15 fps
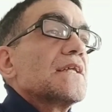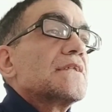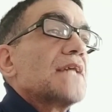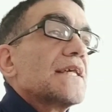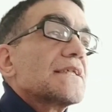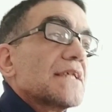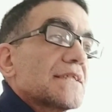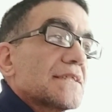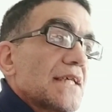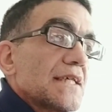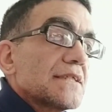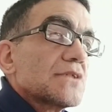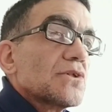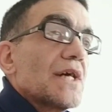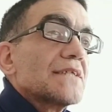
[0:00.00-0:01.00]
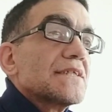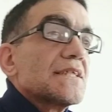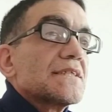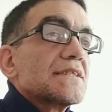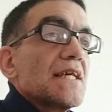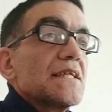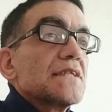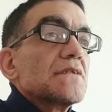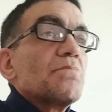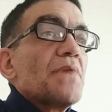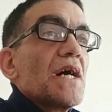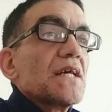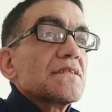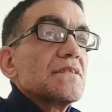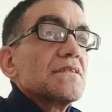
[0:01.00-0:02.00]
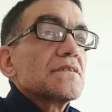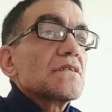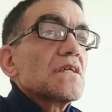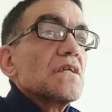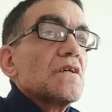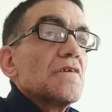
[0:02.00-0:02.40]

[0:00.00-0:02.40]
dataset to understand patterns